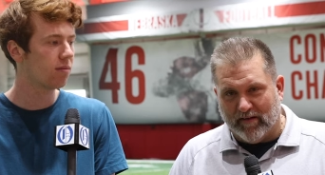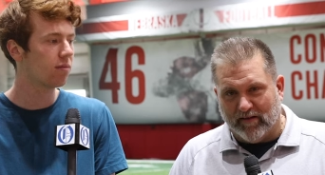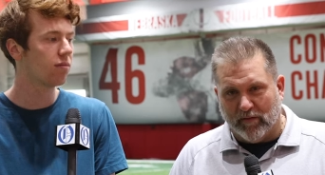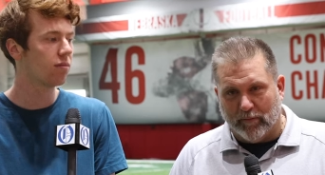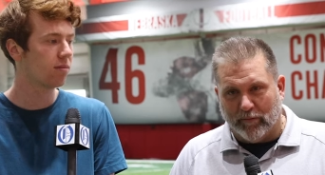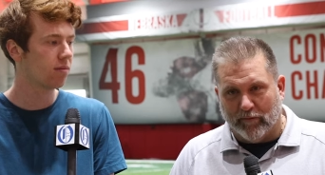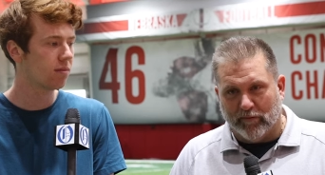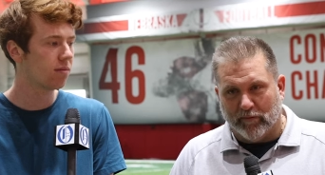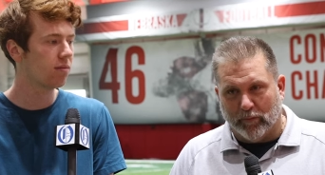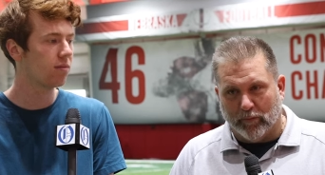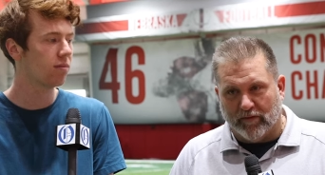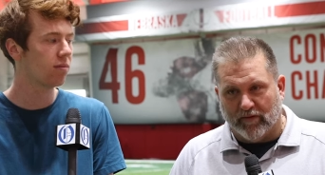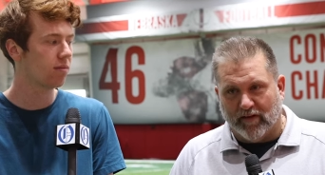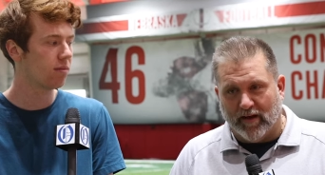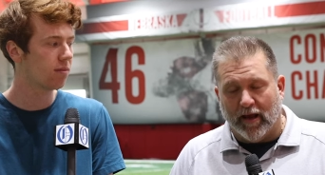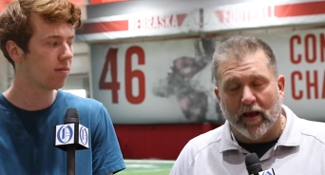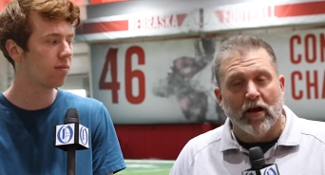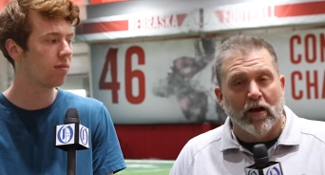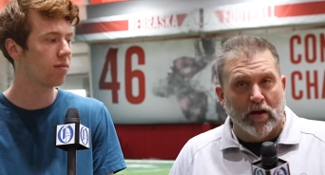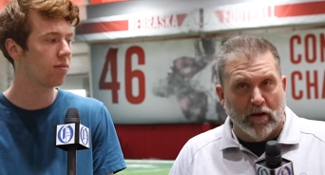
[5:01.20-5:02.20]
Speaker 1: I suppose we'll
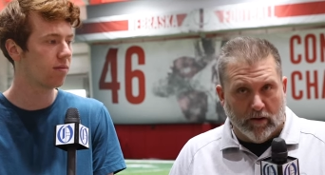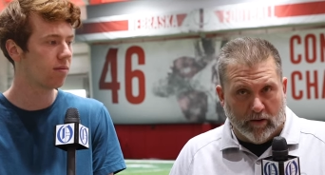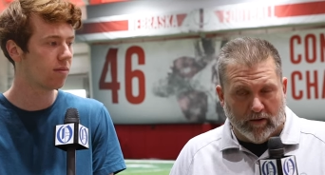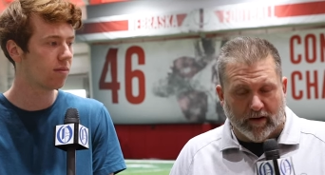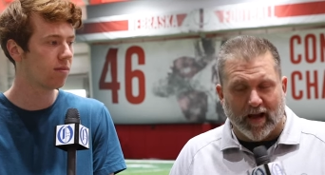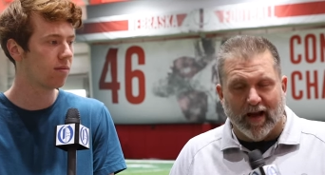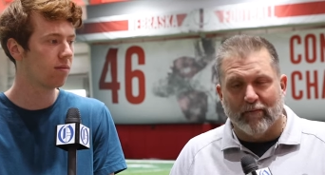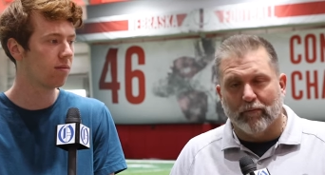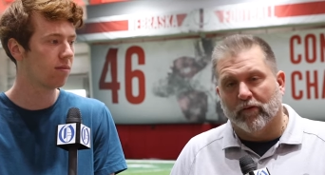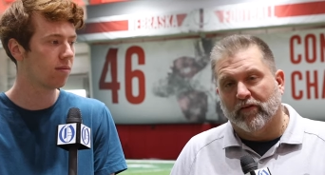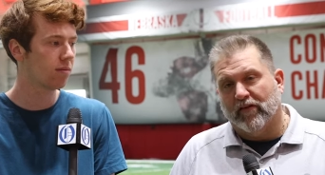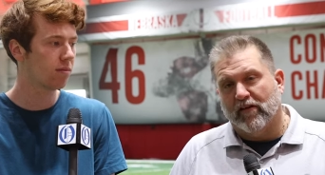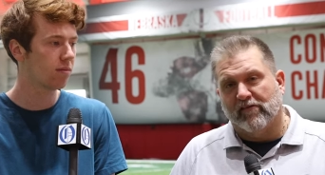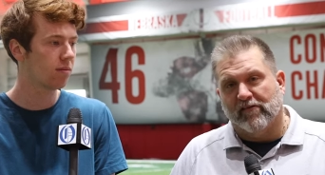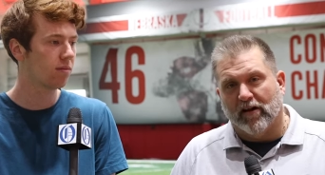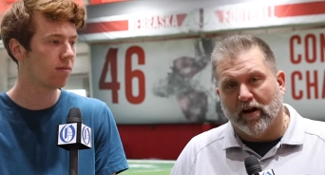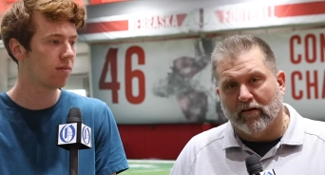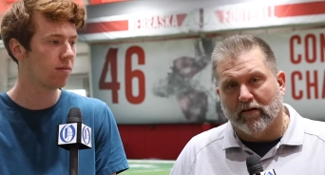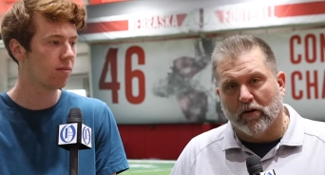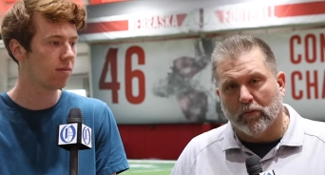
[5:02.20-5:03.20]
see. Good
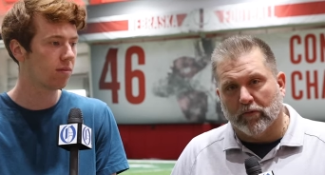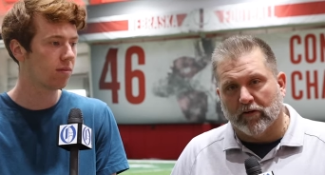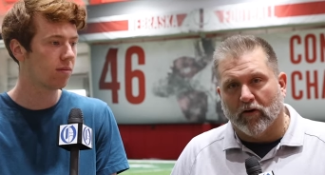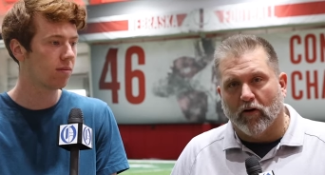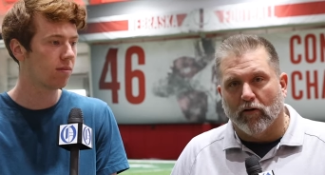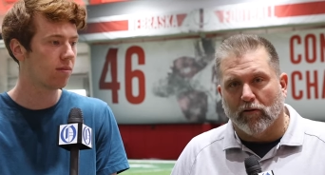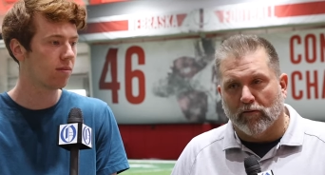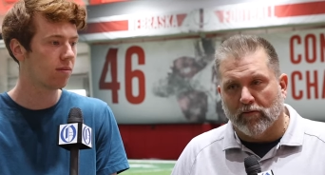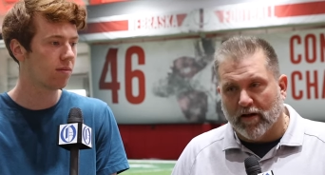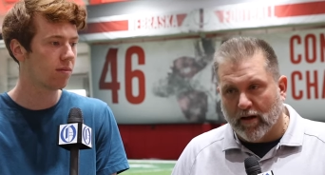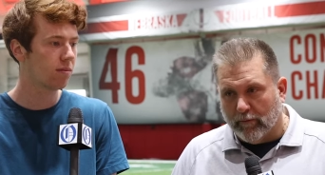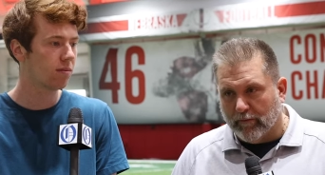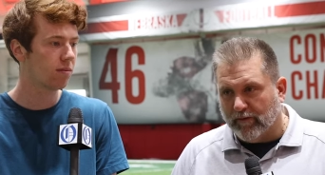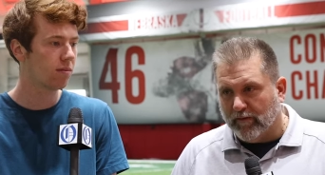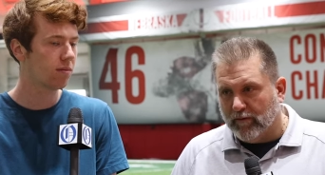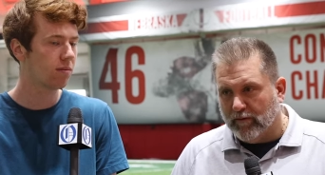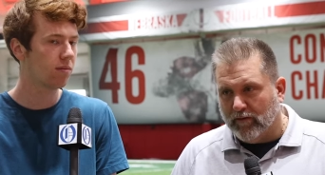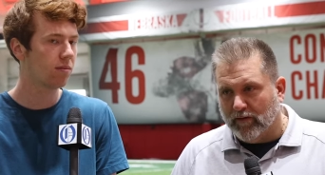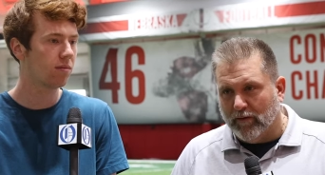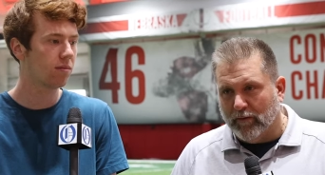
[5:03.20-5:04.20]
conversation out here with Carter
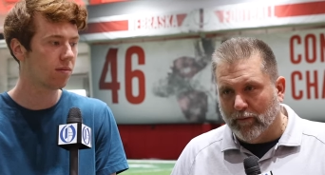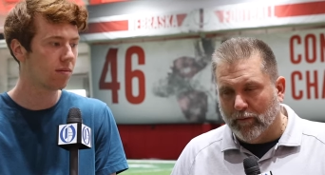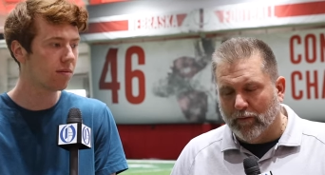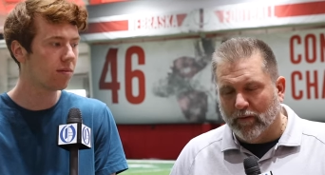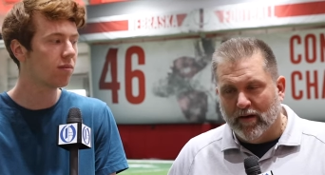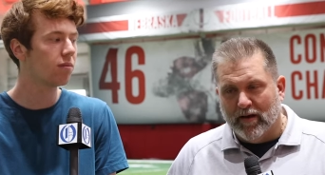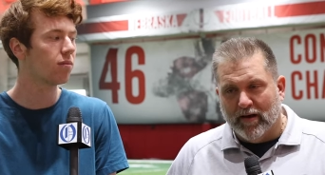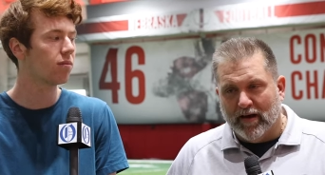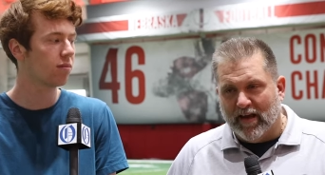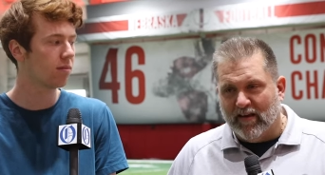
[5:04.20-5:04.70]
Nelson, too.